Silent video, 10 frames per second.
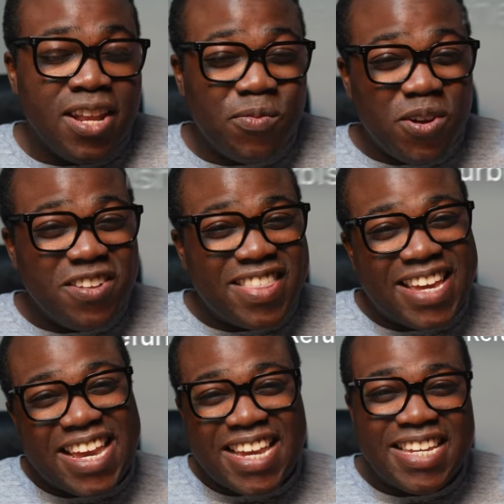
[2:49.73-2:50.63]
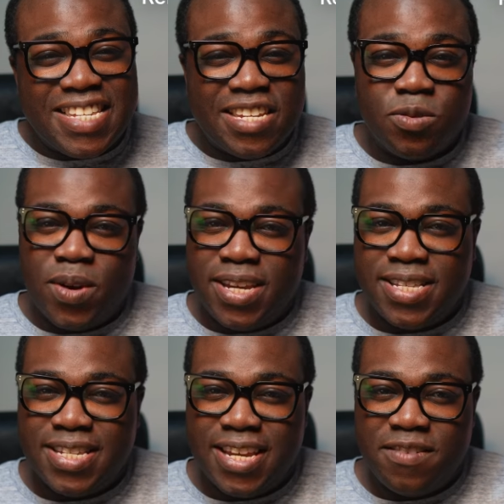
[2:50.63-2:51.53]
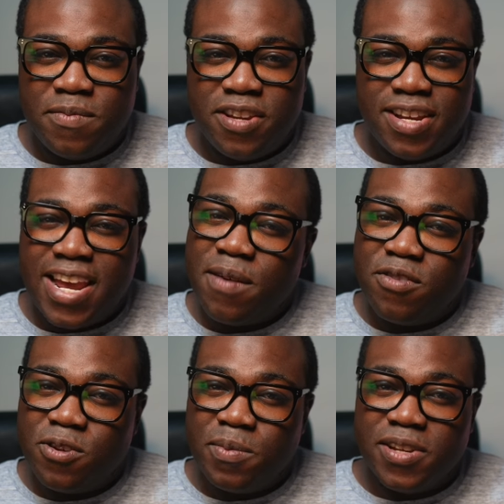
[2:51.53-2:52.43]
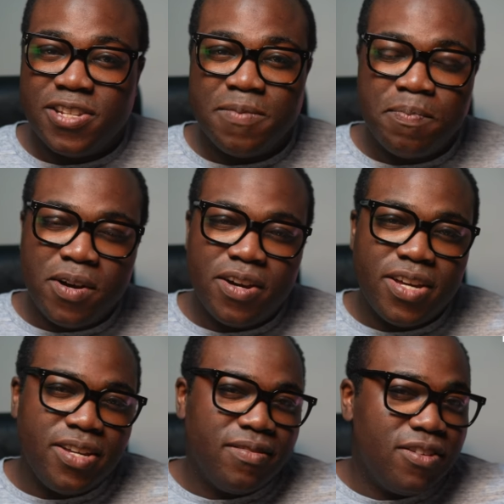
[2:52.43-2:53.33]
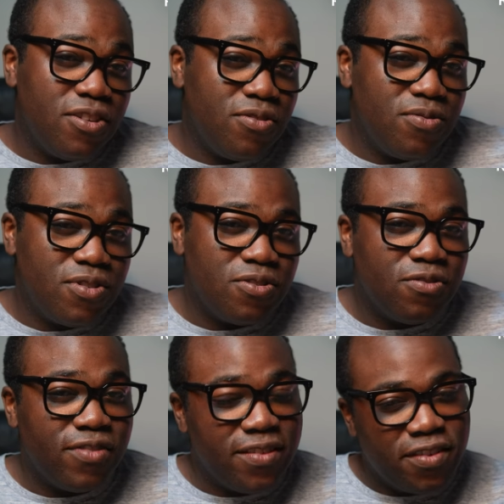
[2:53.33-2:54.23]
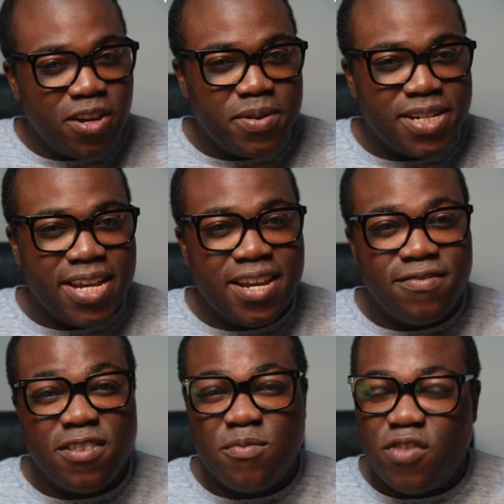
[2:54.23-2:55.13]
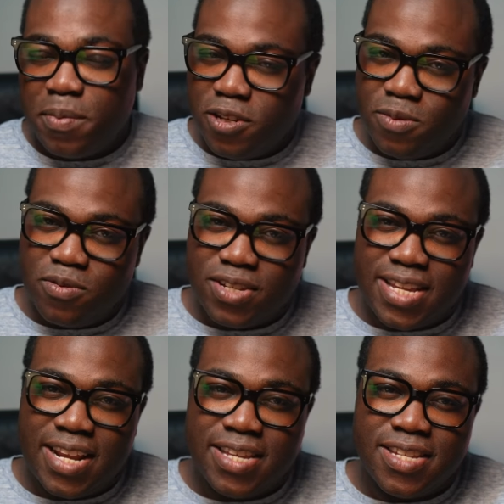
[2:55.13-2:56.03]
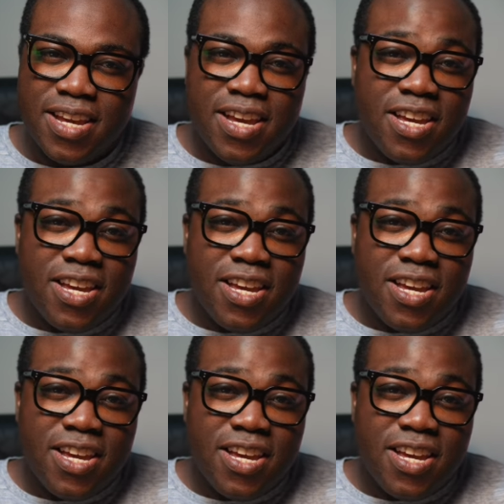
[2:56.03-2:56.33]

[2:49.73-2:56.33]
Now, one of the easiest ways to save money on camera equipment is to buy used or refurbished gear from reputable sellers.